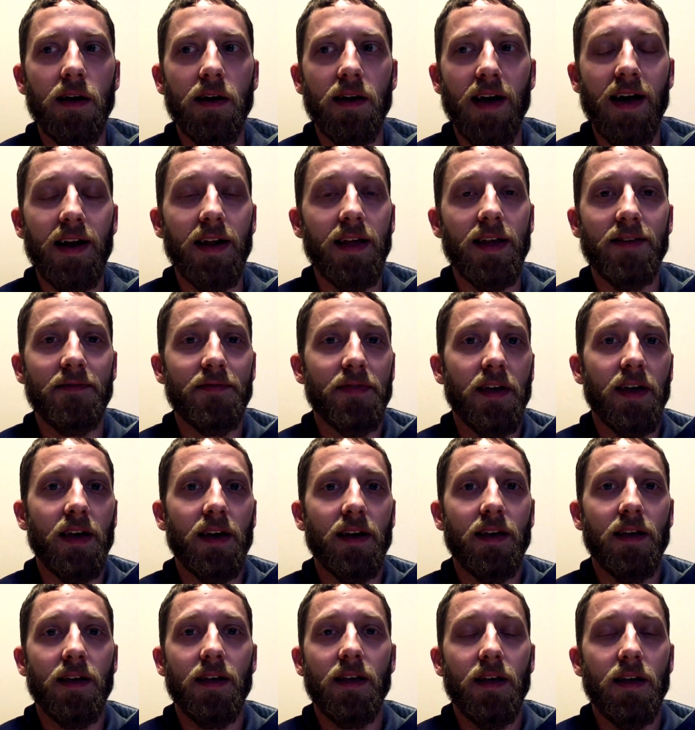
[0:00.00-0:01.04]
And I didn't even
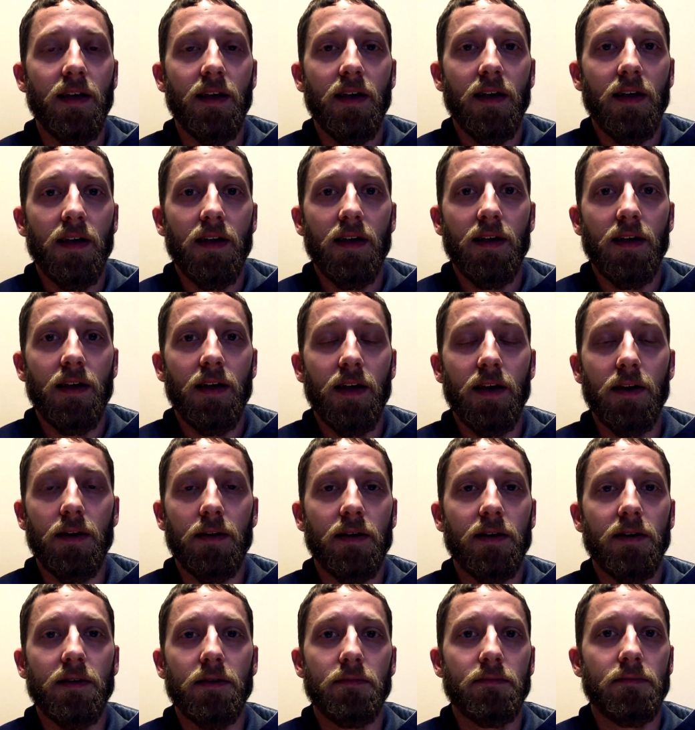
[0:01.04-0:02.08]
think
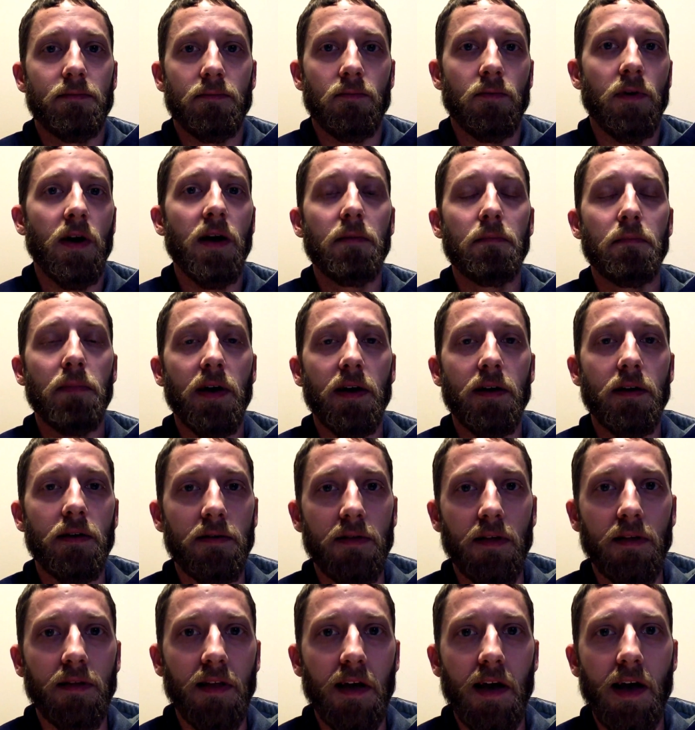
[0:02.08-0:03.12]
it could run better
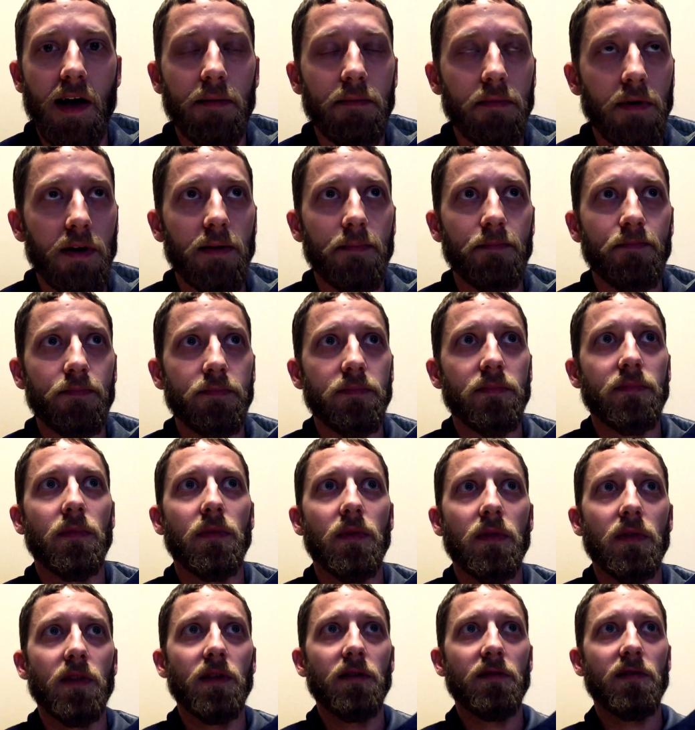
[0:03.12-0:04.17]
than that, but
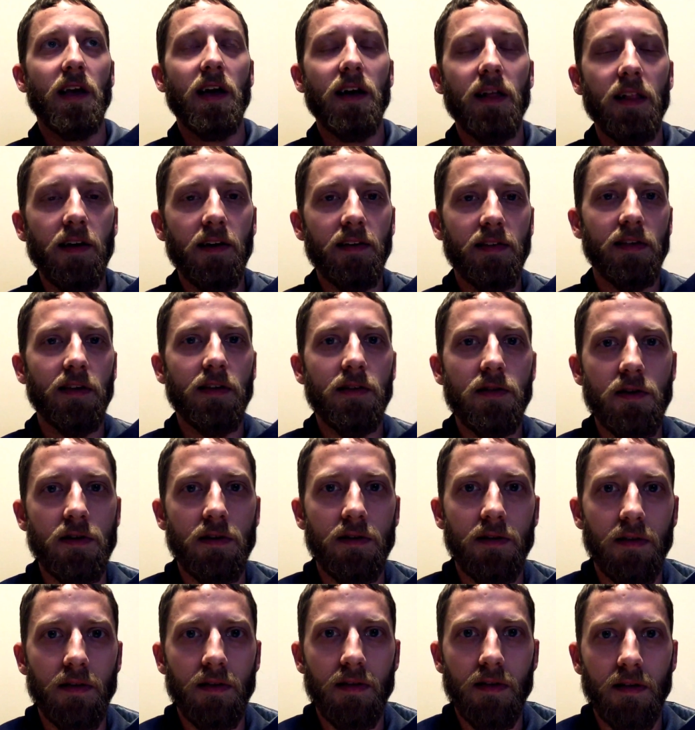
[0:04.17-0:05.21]
these LS
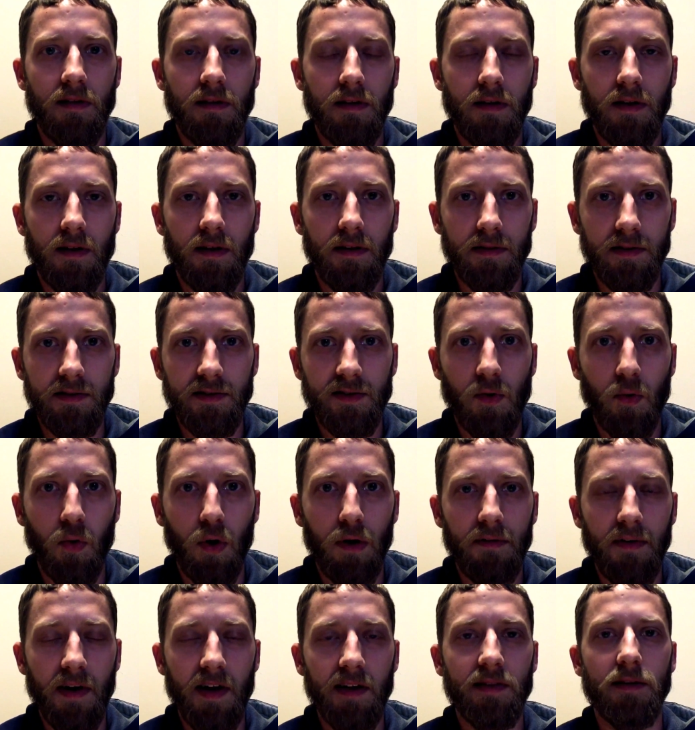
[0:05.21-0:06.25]
engines on these
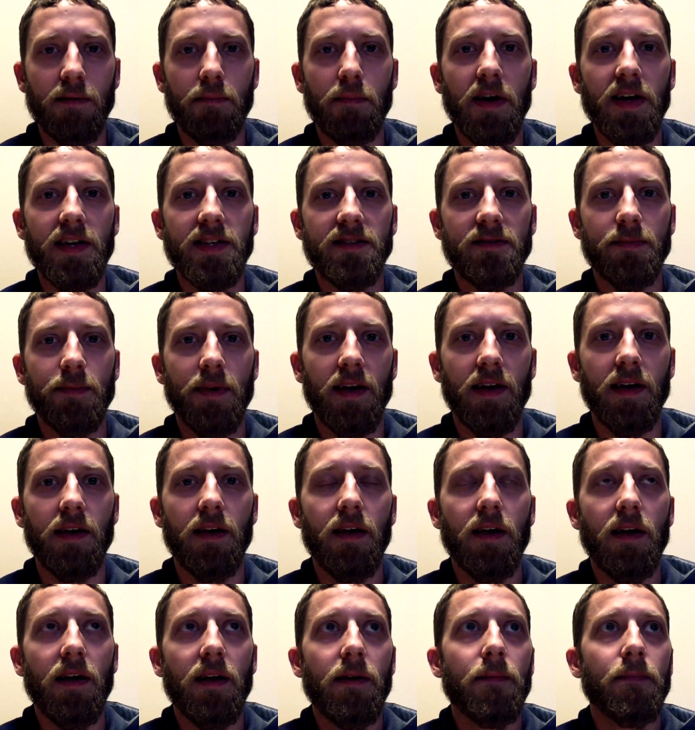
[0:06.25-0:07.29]
Corvettes amaze me.
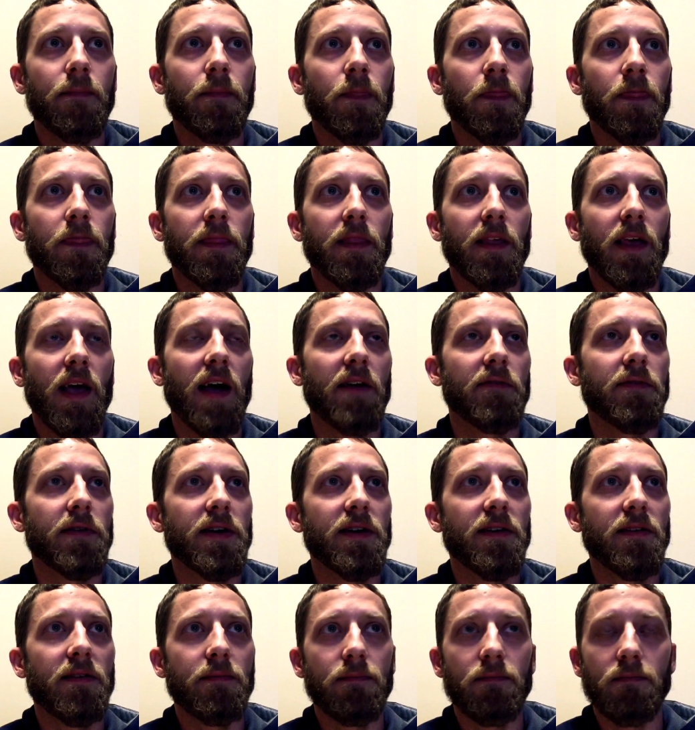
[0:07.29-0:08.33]

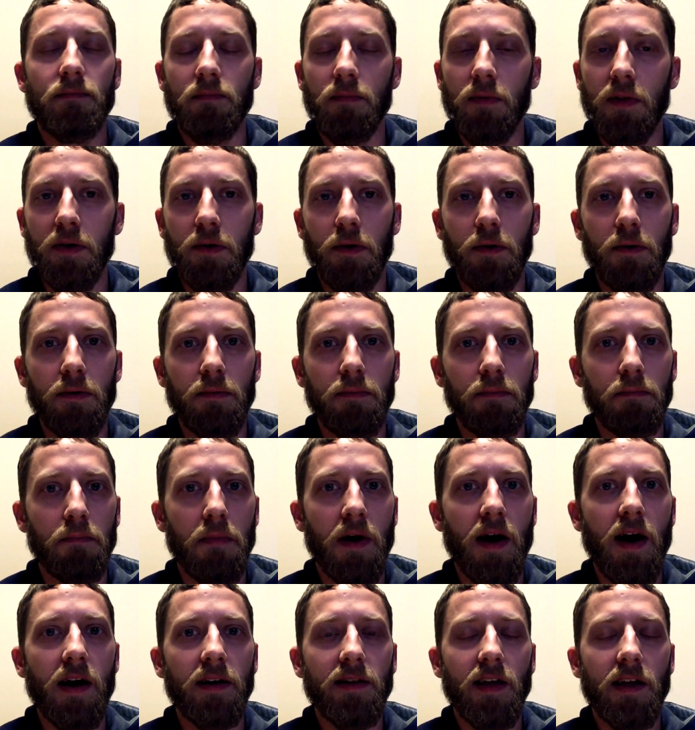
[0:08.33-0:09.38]
Every little
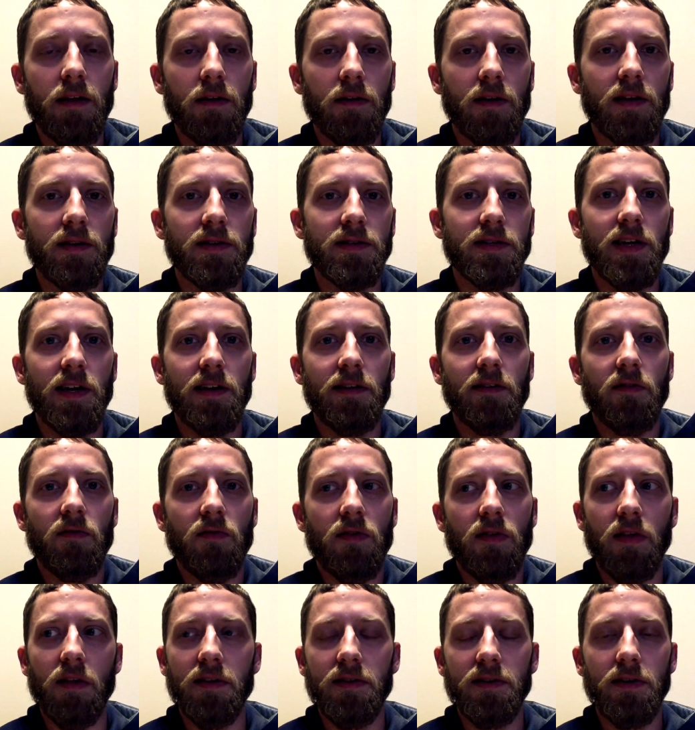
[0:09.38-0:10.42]
mod that you
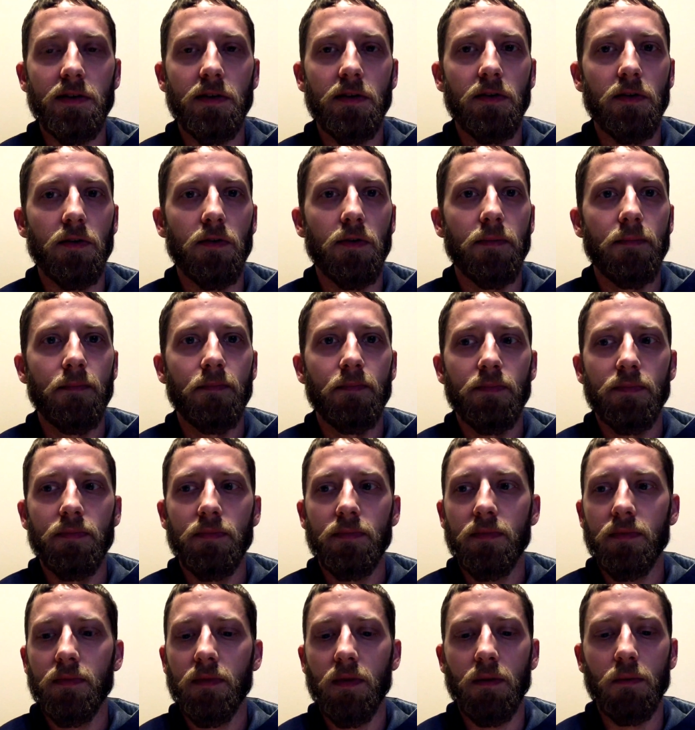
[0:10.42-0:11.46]
continuously do
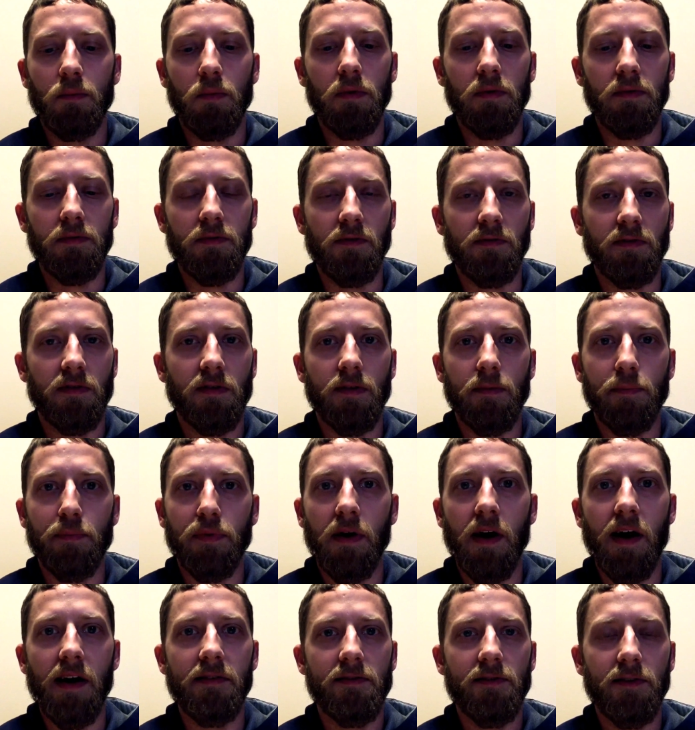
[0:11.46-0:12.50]
will just
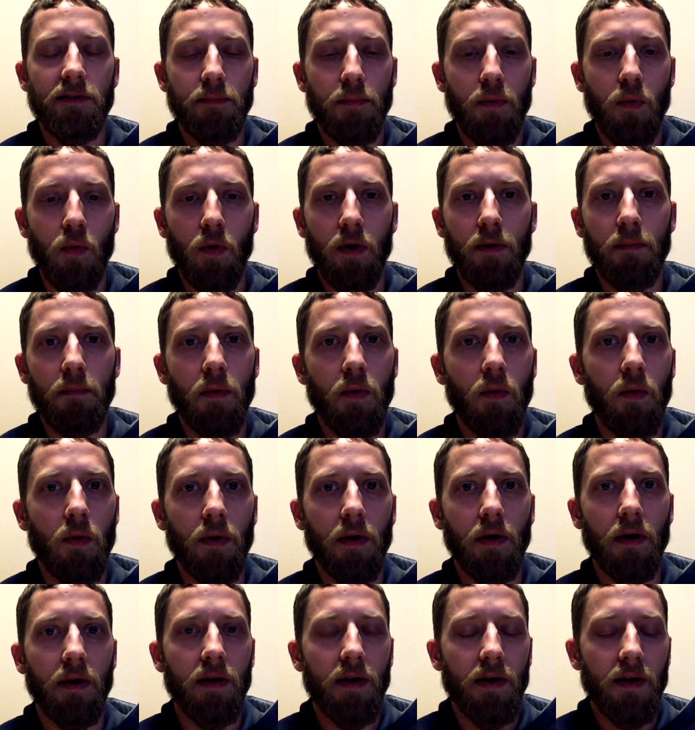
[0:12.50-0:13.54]
surprise you more and
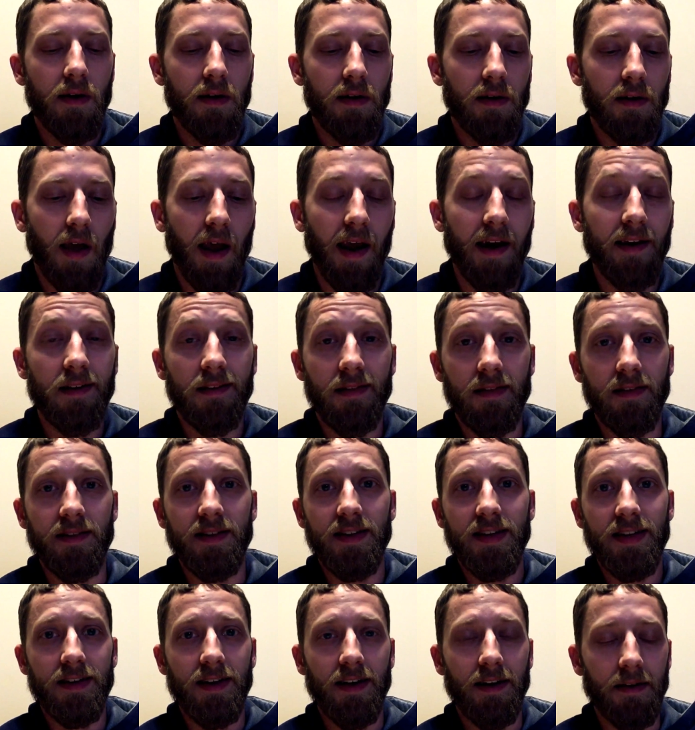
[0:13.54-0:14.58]
more, and it's
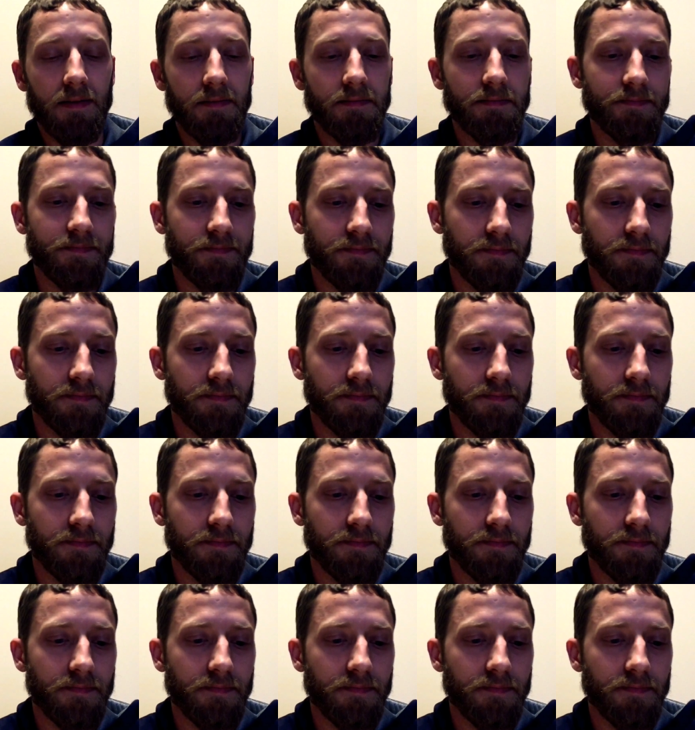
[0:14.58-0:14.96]
addicting.